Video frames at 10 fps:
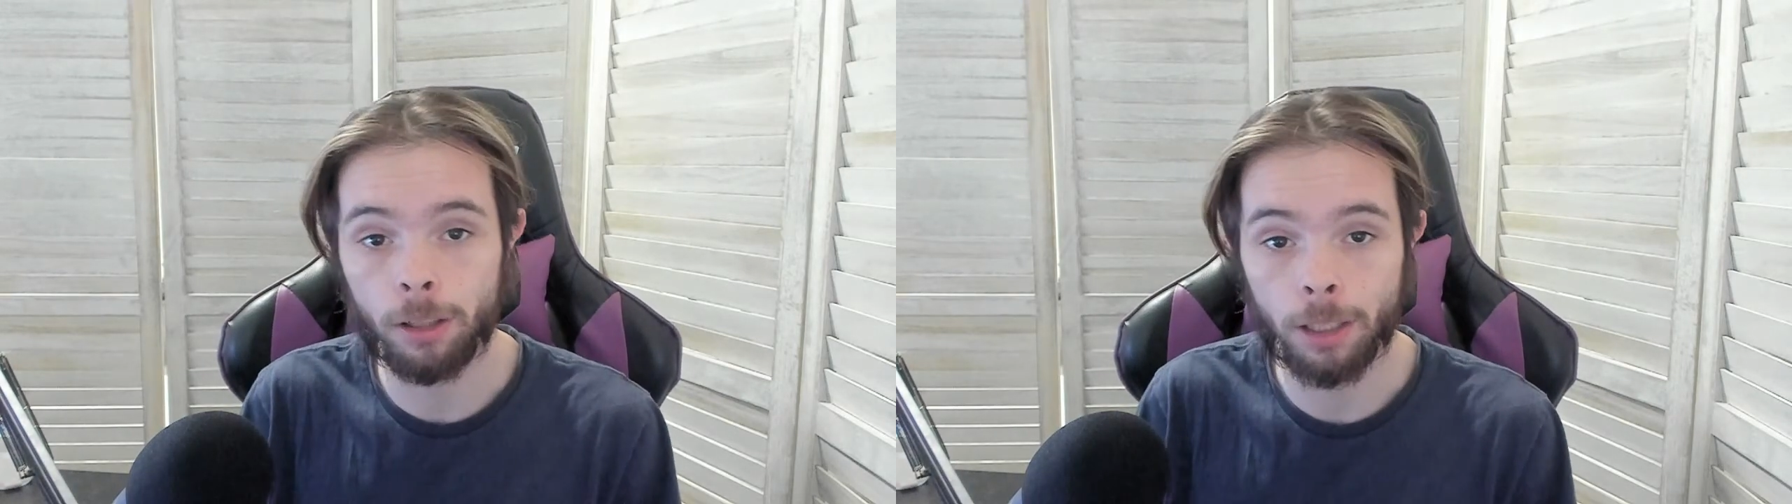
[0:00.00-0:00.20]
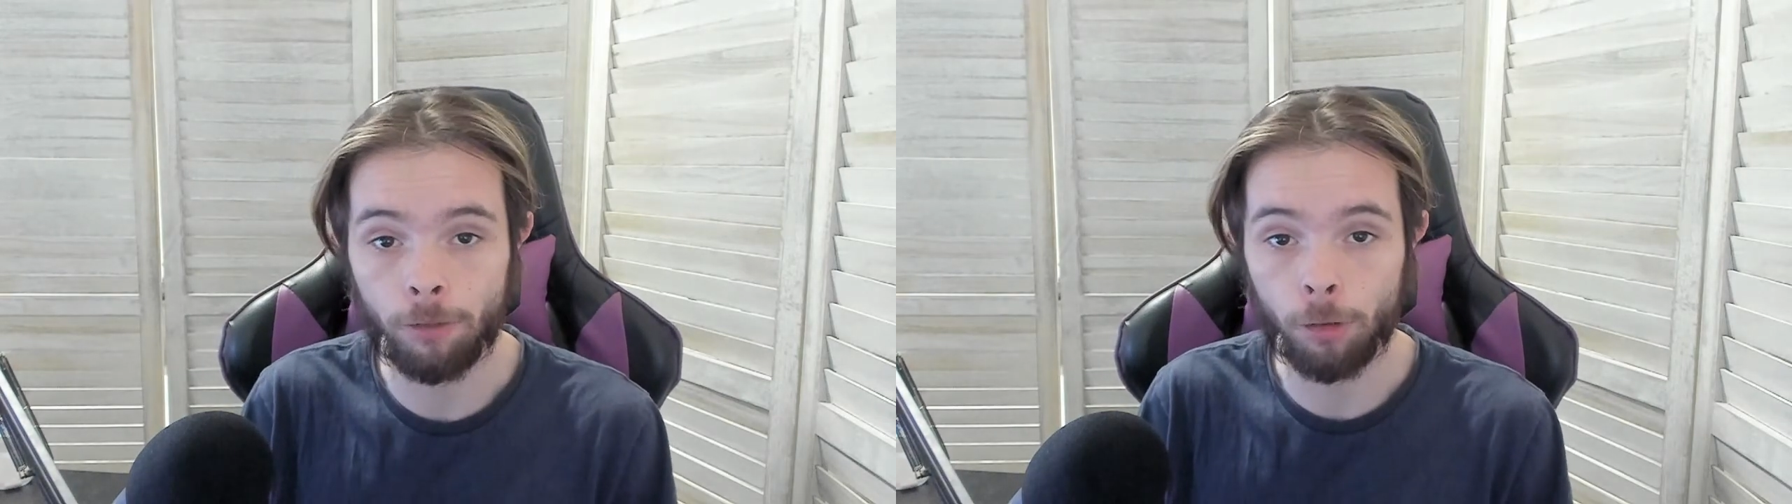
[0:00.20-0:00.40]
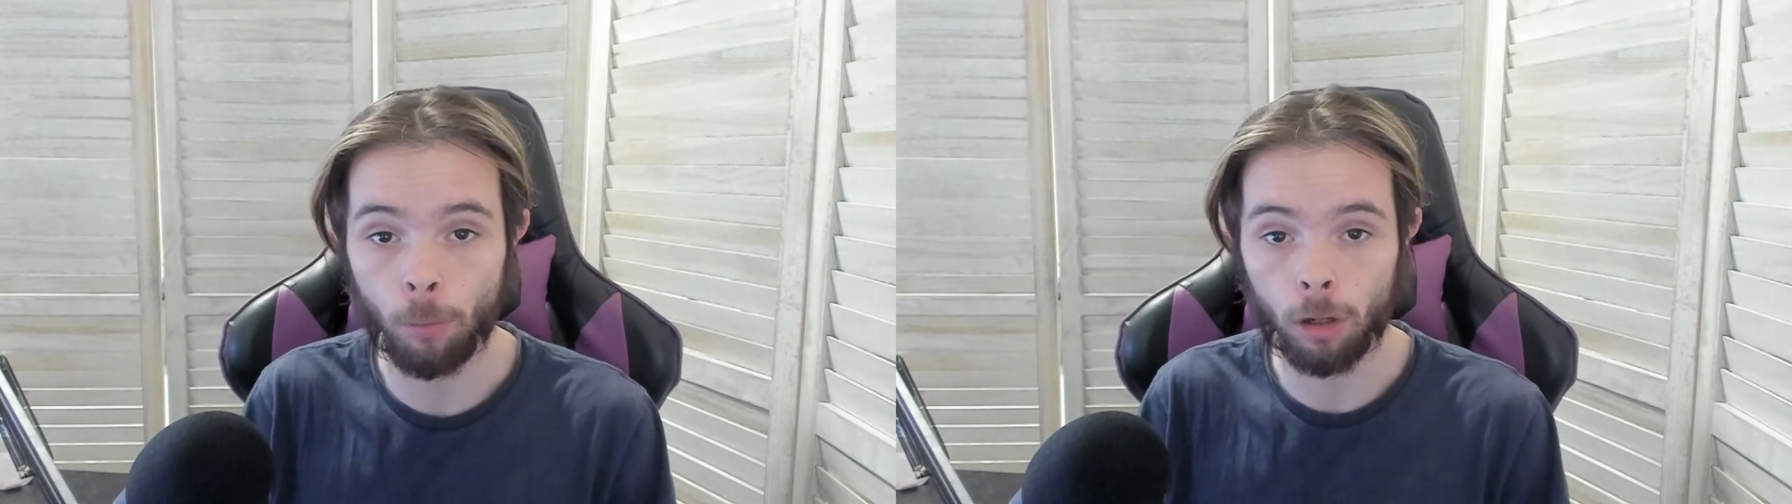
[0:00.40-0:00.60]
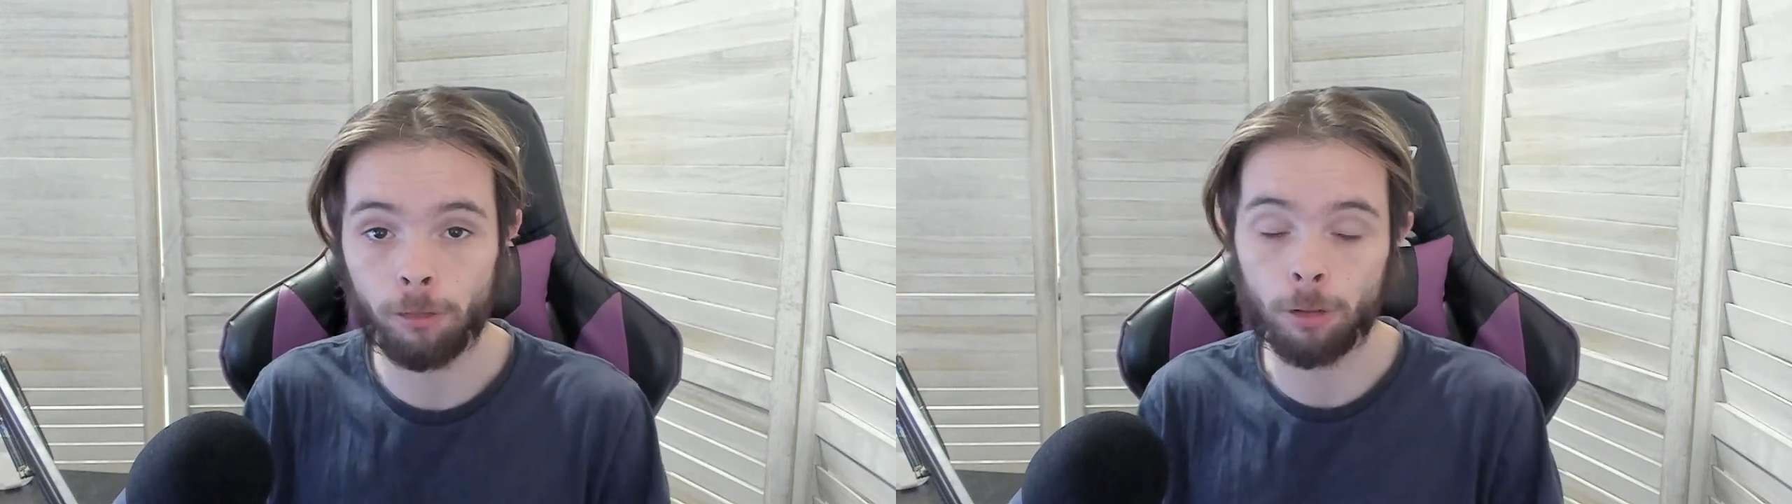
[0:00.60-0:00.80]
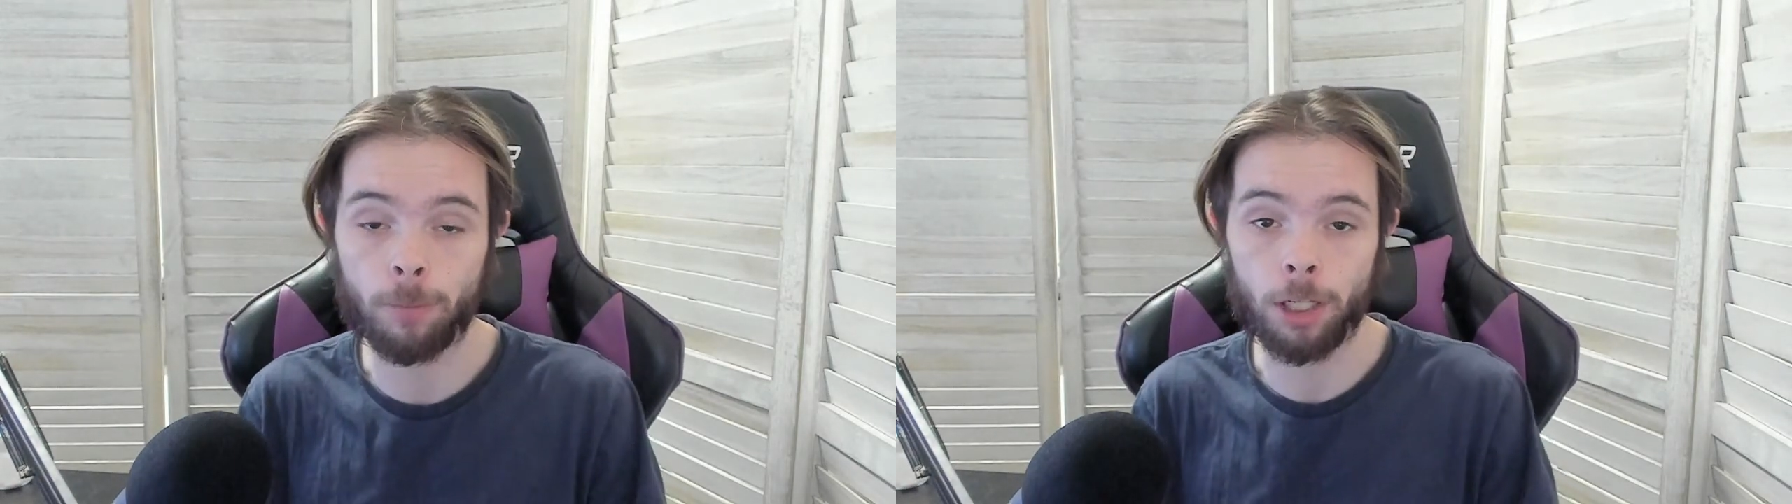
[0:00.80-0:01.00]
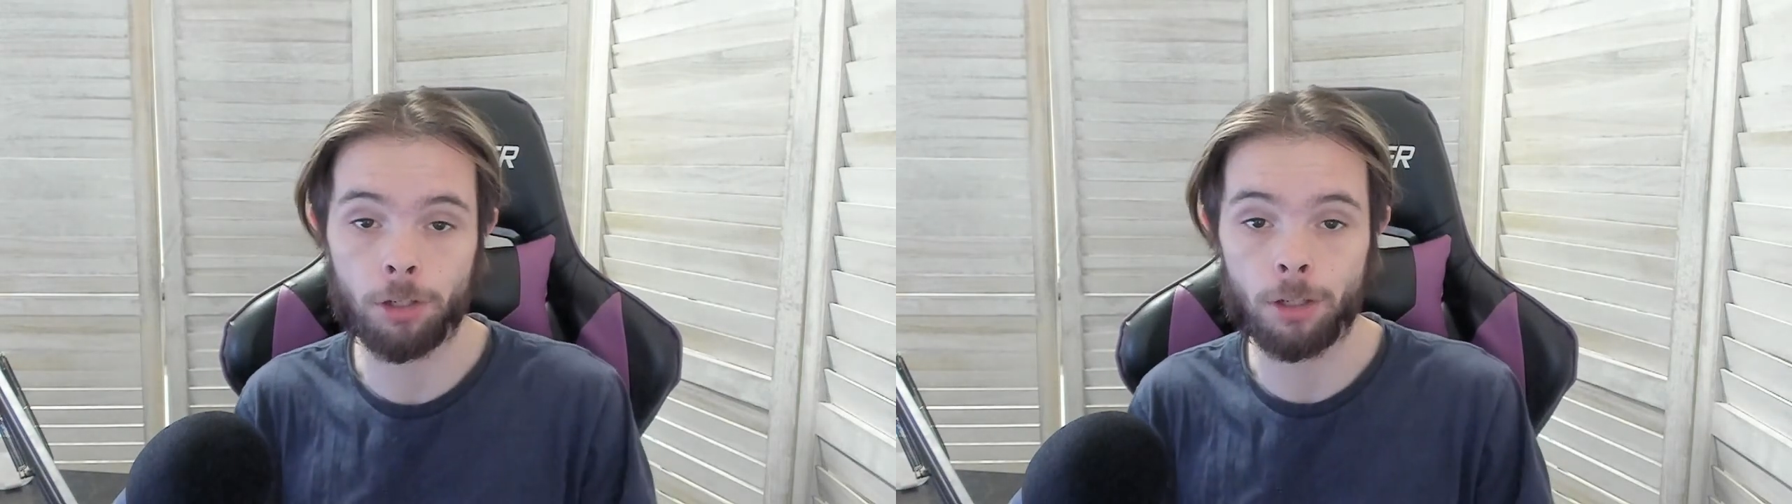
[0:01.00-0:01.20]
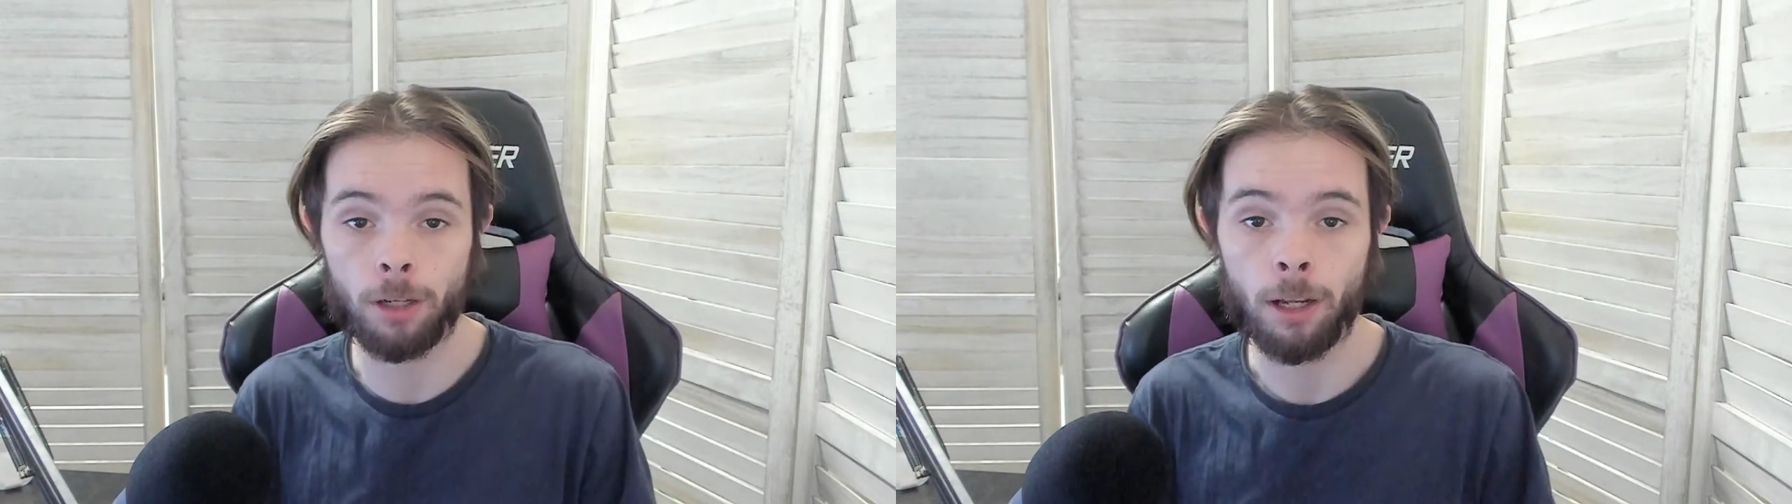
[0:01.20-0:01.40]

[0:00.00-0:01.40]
give you more information,